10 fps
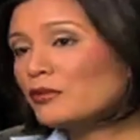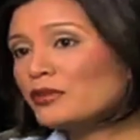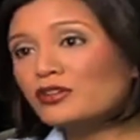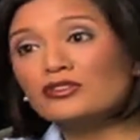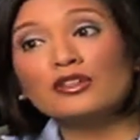
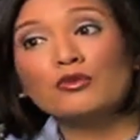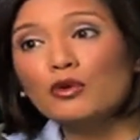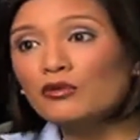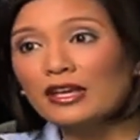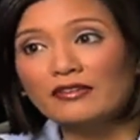because they
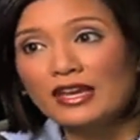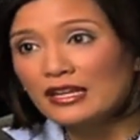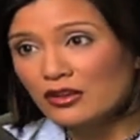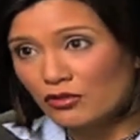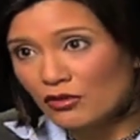won't have
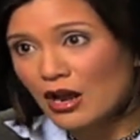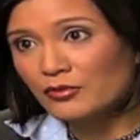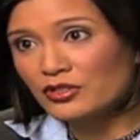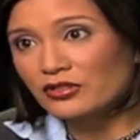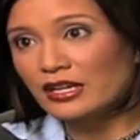any other
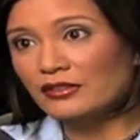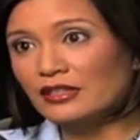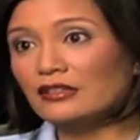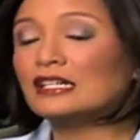options out there.